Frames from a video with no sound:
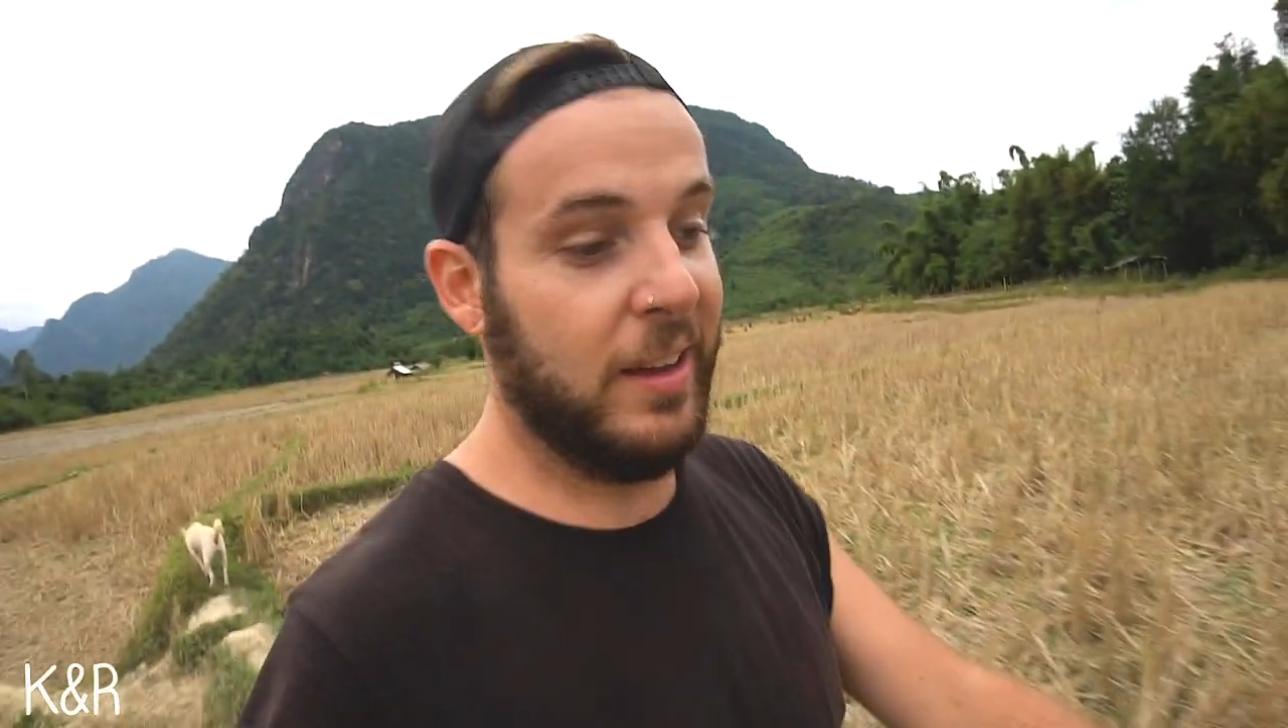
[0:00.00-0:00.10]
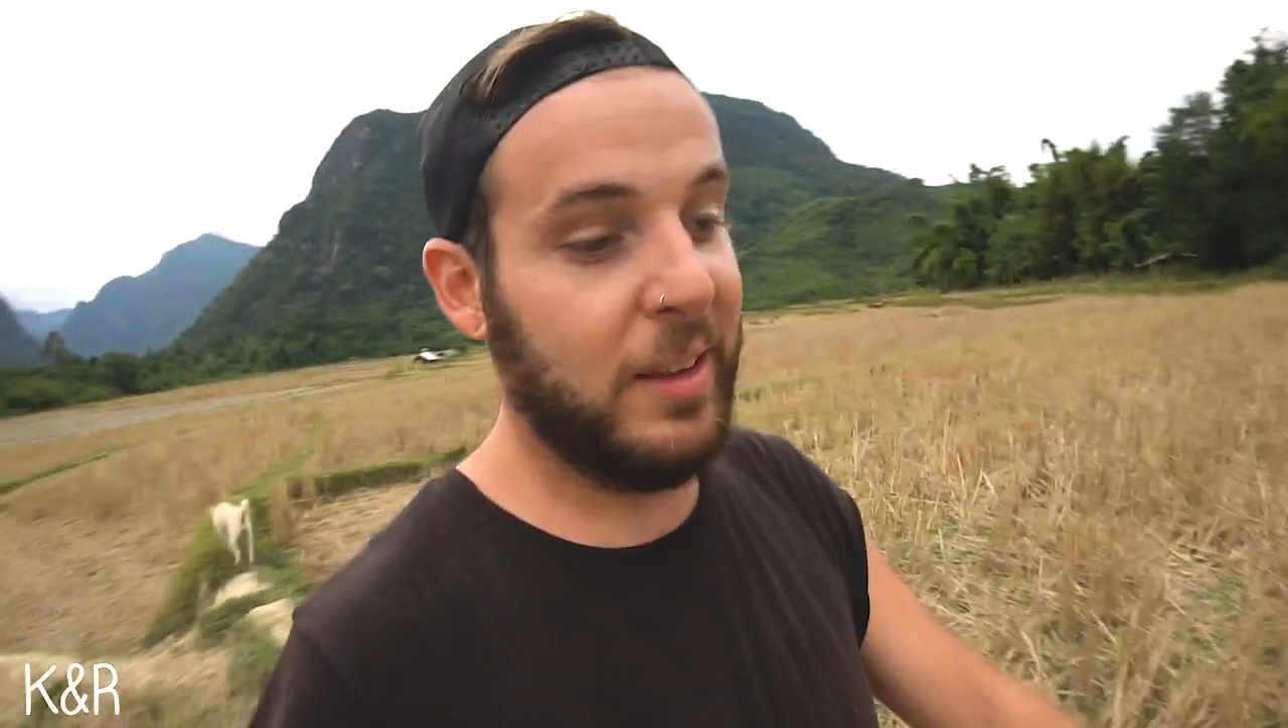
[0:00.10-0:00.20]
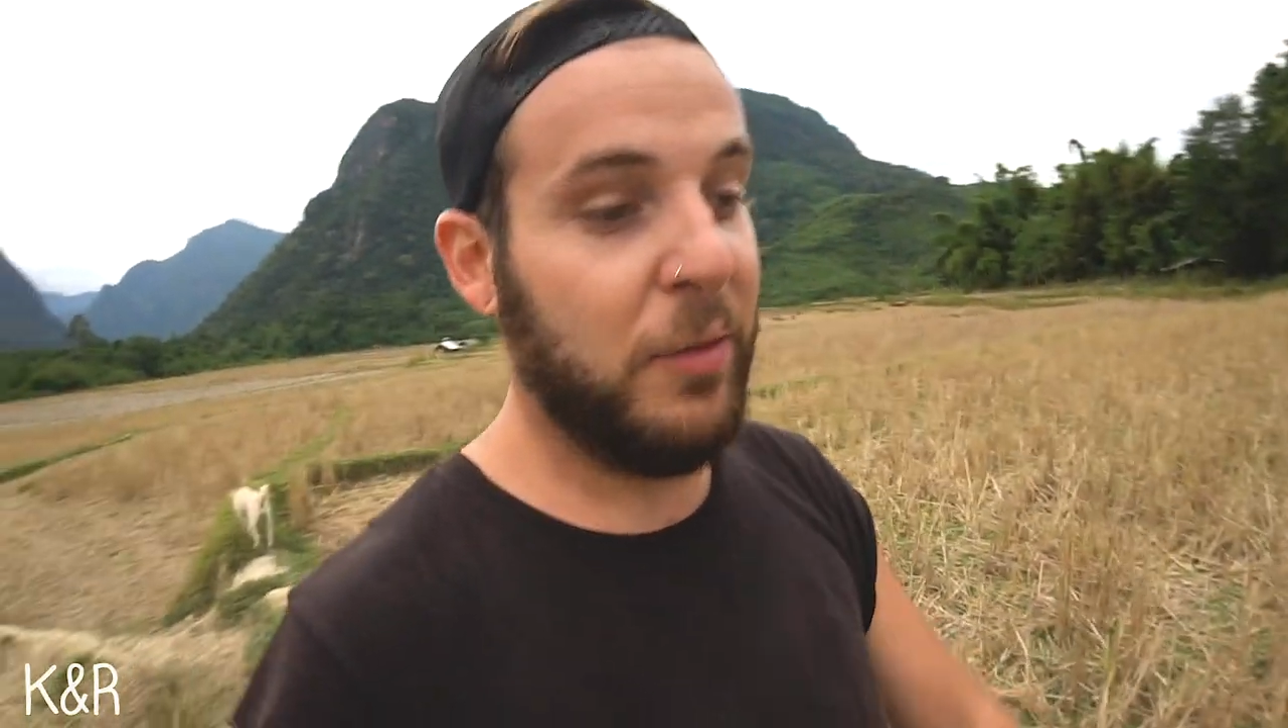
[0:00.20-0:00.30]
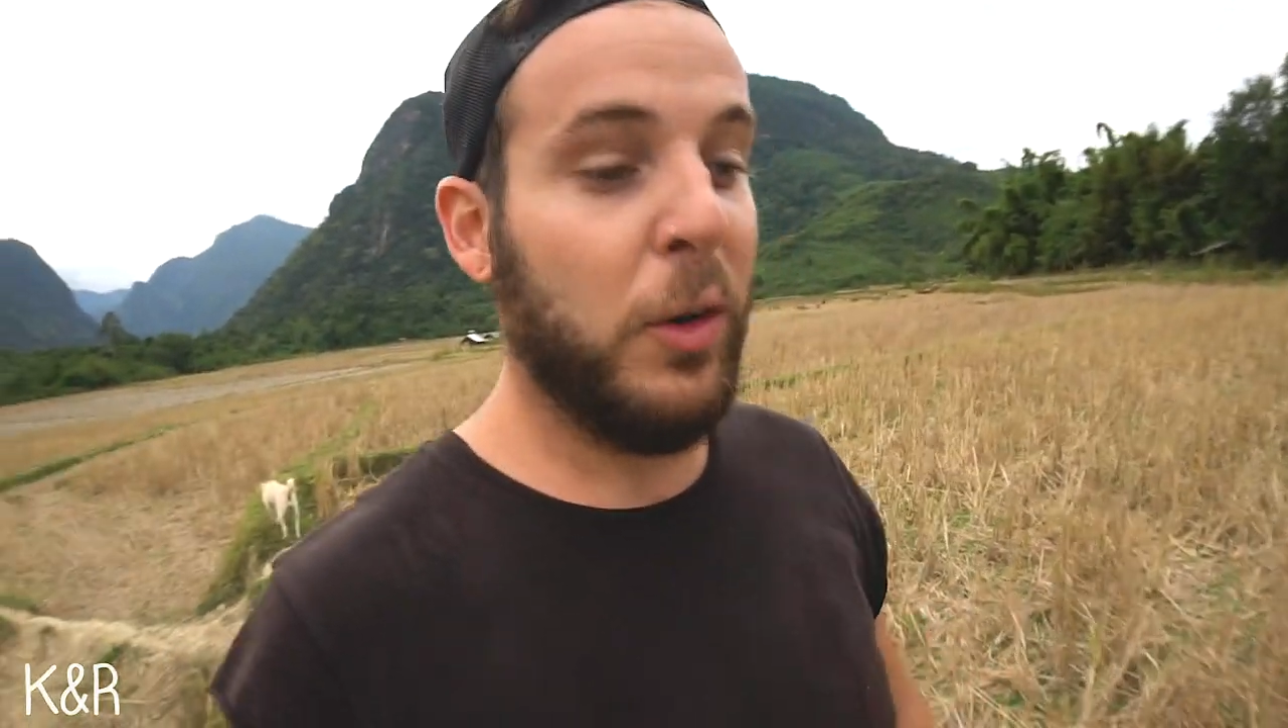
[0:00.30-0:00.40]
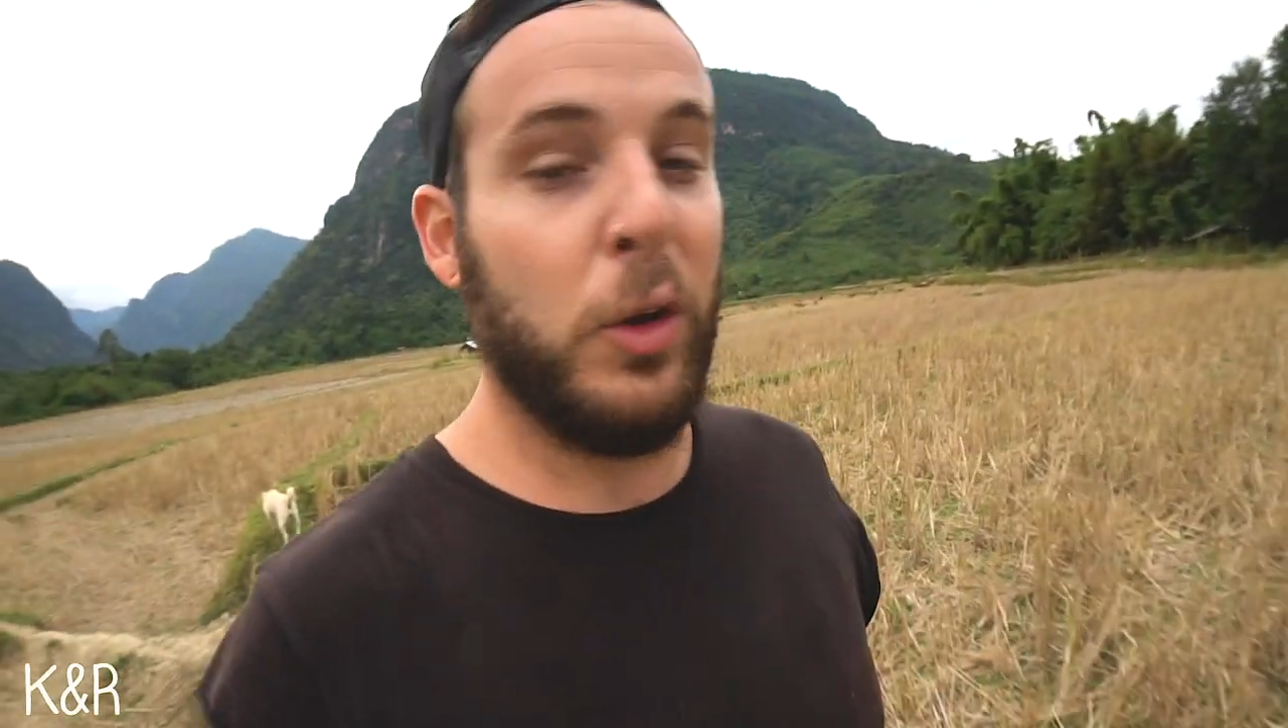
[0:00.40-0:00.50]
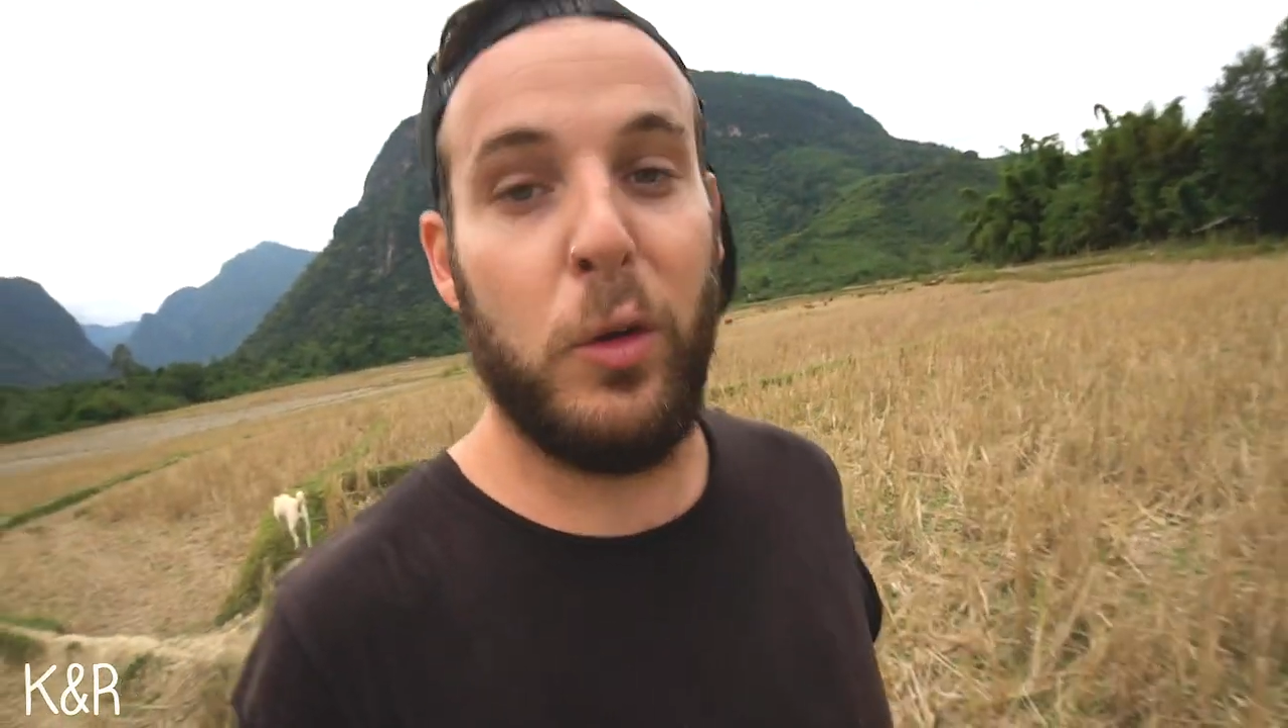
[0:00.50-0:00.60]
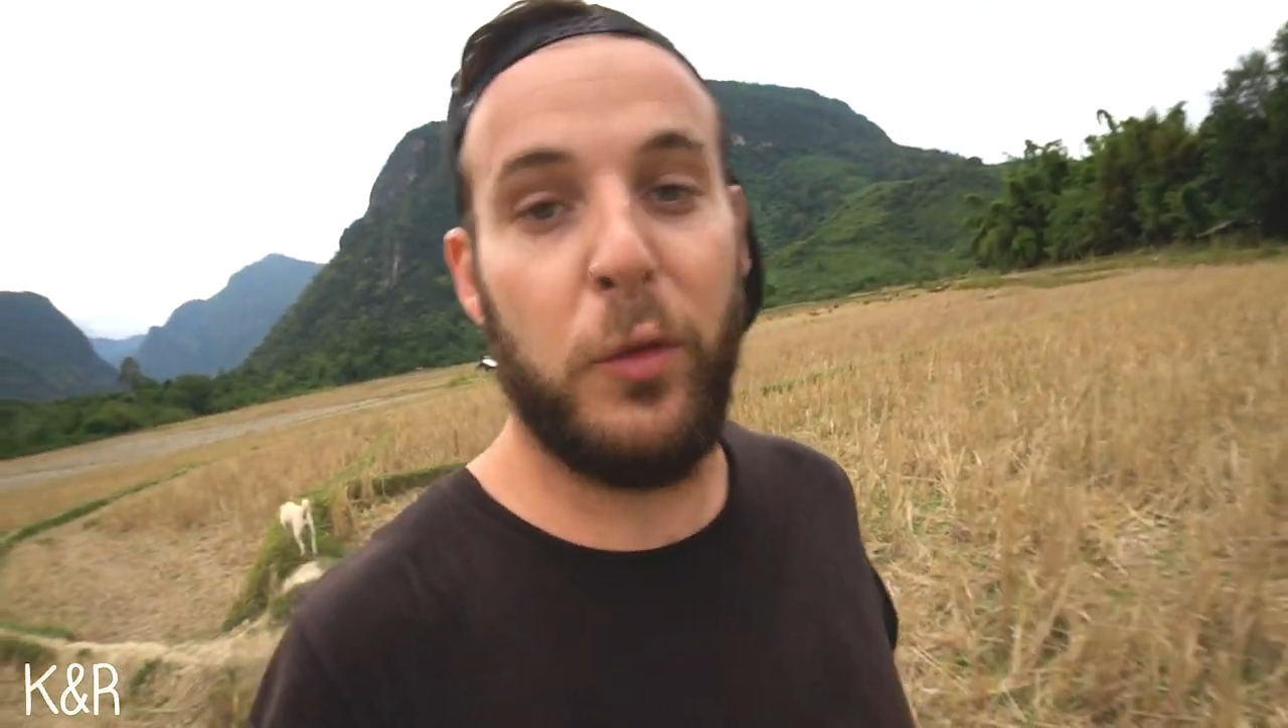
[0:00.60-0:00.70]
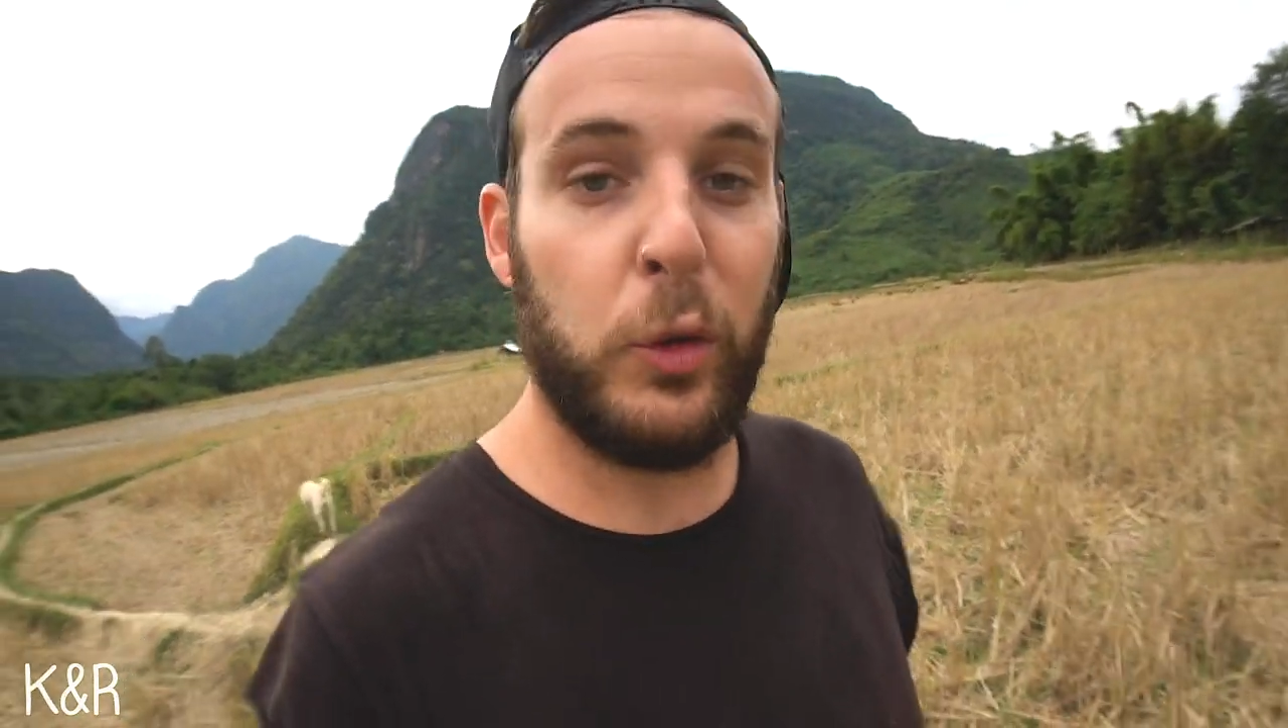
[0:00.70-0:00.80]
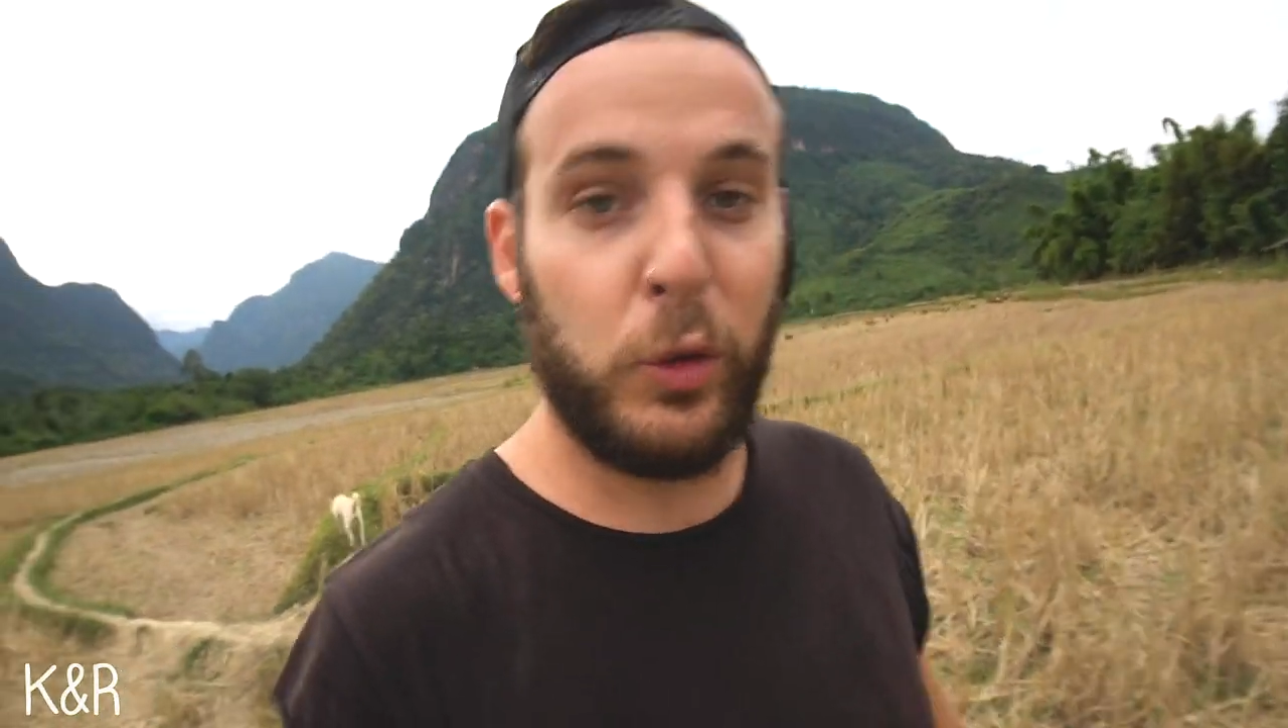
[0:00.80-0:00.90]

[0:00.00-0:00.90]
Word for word: they follow you for